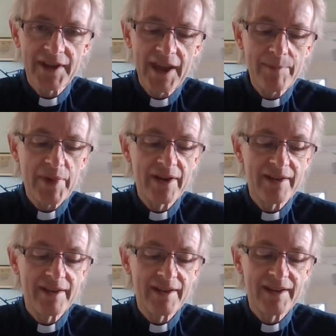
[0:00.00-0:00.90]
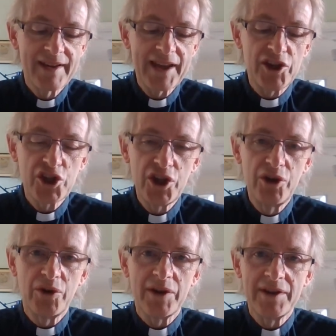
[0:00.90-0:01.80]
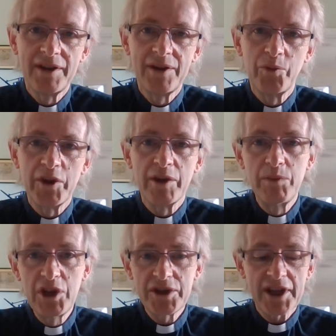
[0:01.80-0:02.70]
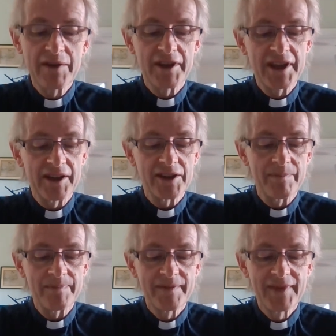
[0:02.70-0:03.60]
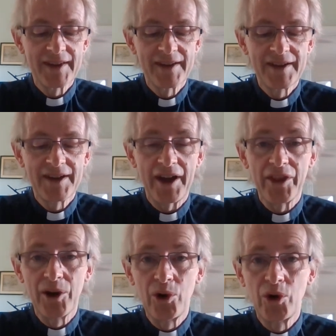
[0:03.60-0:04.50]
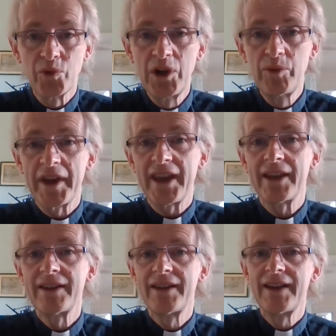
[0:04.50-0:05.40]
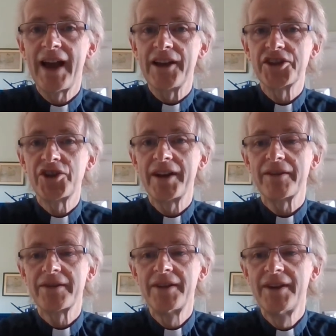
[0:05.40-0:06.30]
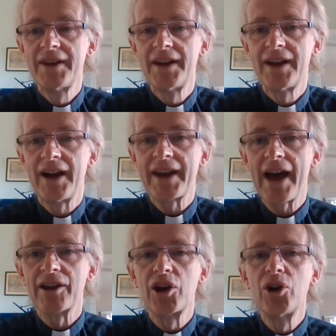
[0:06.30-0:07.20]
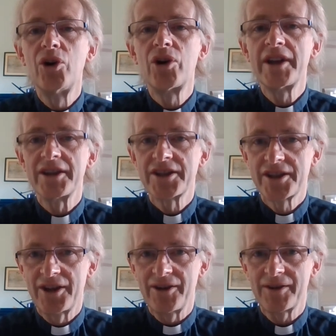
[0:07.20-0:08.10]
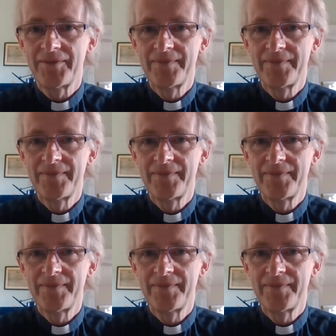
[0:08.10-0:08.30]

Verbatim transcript: Keep in tune with the music of the kingdom and the Lord will be our strength and our glorious song.